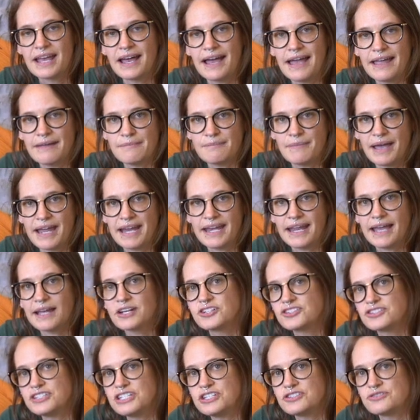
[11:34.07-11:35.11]
I might
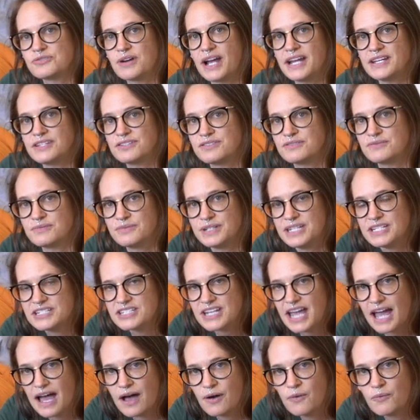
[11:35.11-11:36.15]
actually try to reach
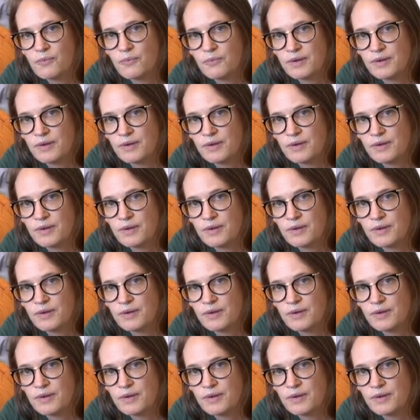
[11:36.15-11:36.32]
out